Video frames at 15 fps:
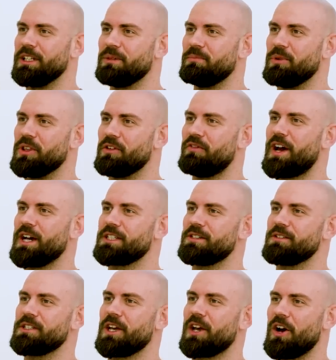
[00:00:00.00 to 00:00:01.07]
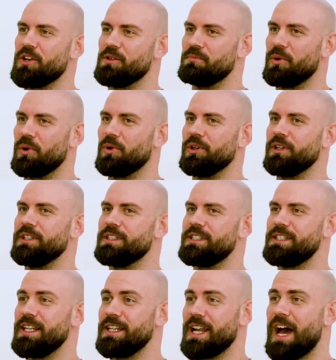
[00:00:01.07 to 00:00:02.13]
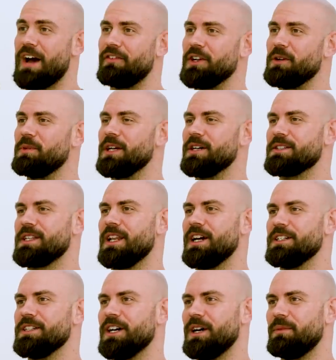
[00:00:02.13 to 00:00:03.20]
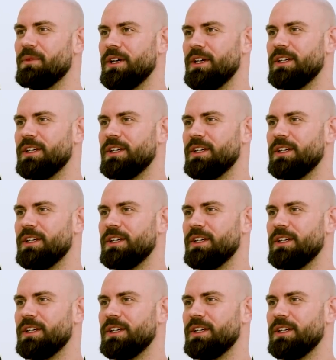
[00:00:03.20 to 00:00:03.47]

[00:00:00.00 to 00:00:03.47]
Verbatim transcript: But the fact I was like unemployed, didn't have anybody else lined up,